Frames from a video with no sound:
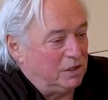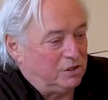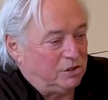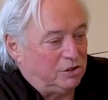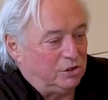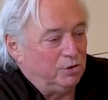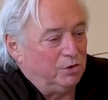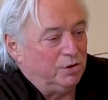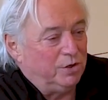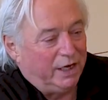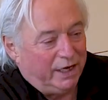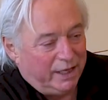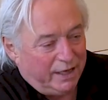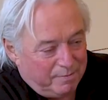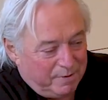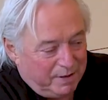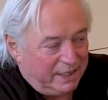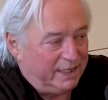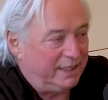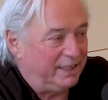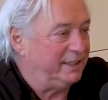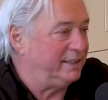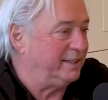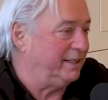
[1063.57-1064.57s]
Too
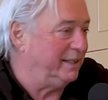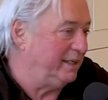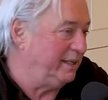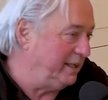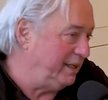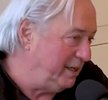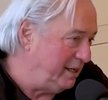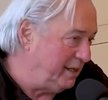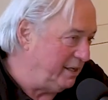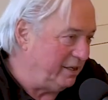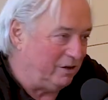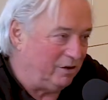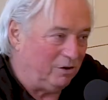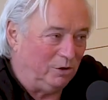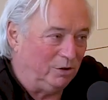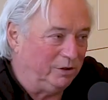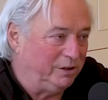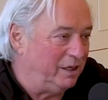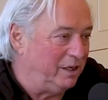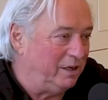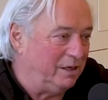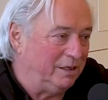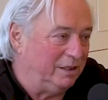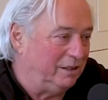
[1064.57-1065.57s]
Unlimited, all
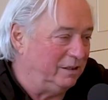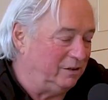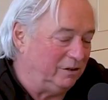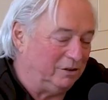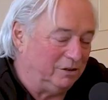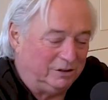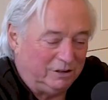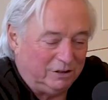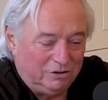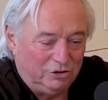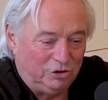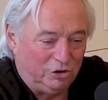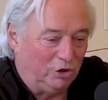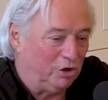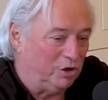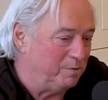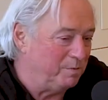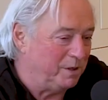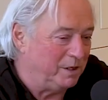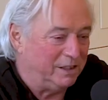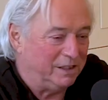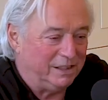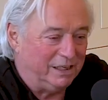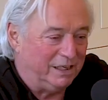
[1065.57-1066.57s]
the
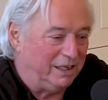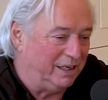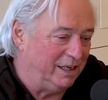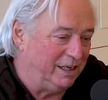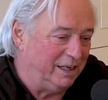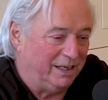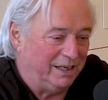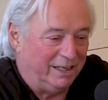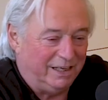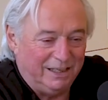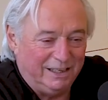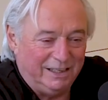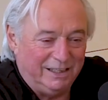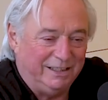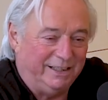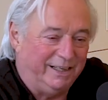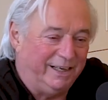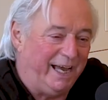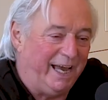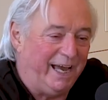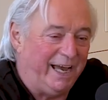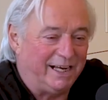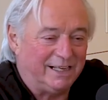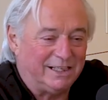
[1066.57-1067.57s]
German
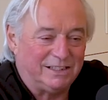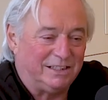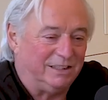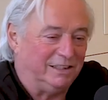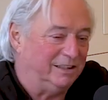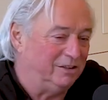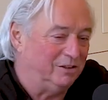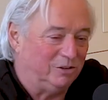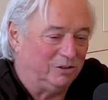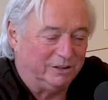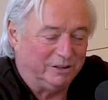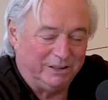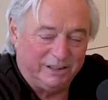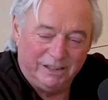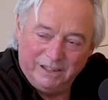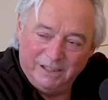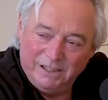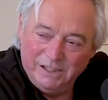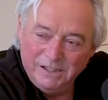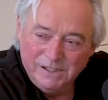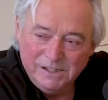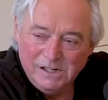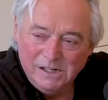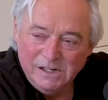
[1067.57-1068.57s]
acts and all
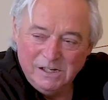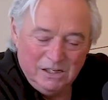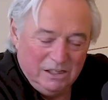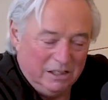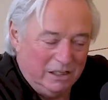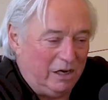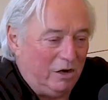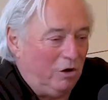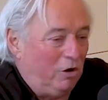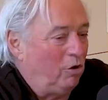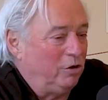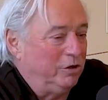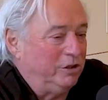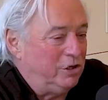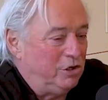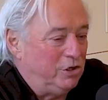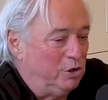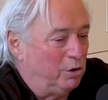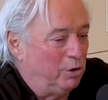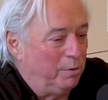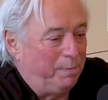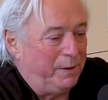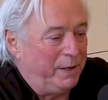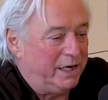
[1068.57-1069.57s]
the
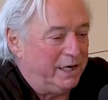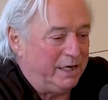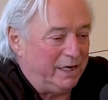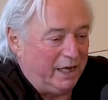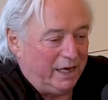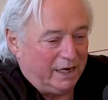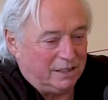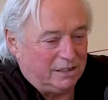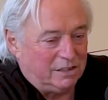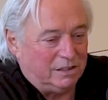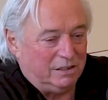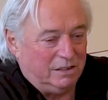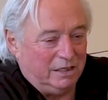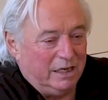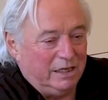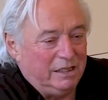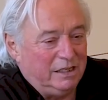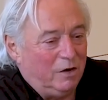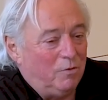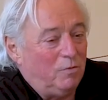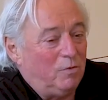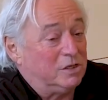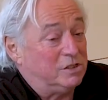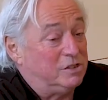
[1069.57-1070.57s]
European acts, and
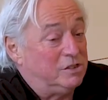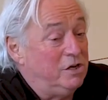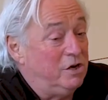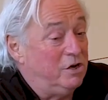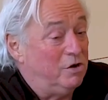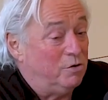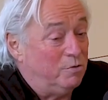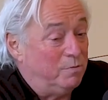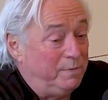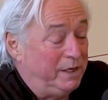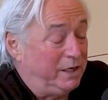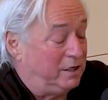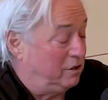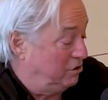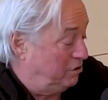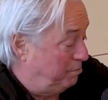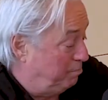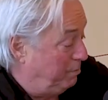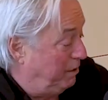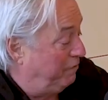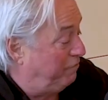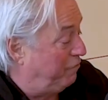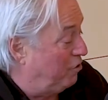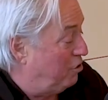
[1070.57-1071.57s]
that was new because
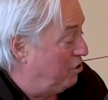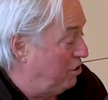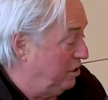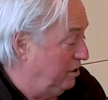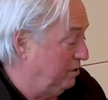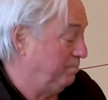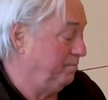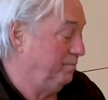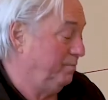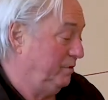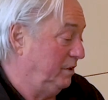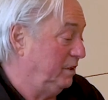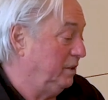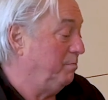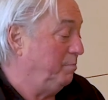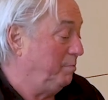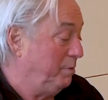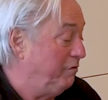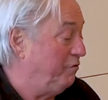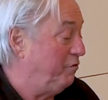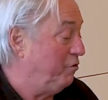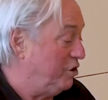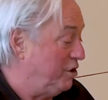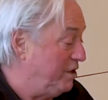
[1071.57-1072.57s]
before
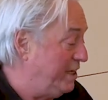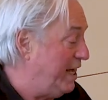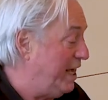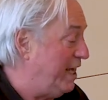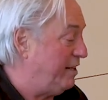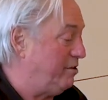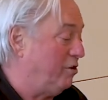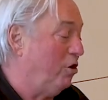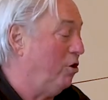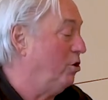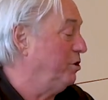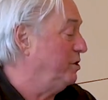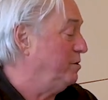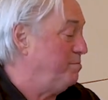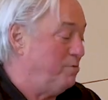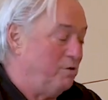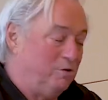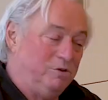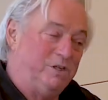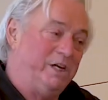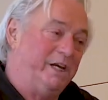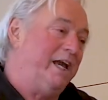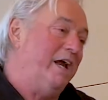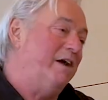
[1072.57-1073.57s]
that all the
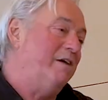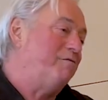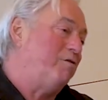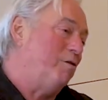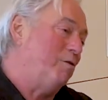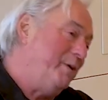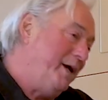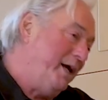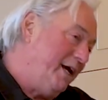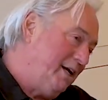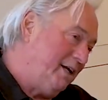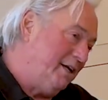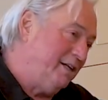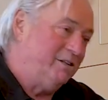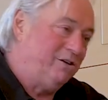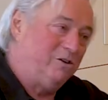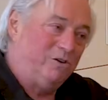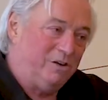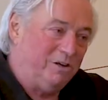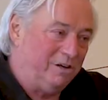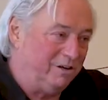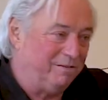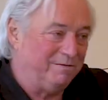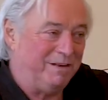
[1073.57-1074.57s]
music came from England
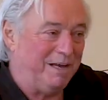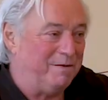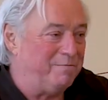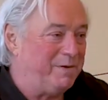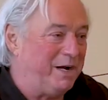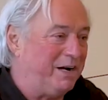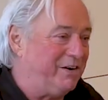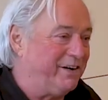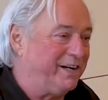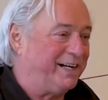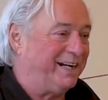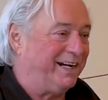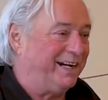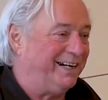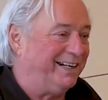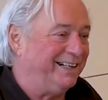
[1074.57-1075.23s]
or America.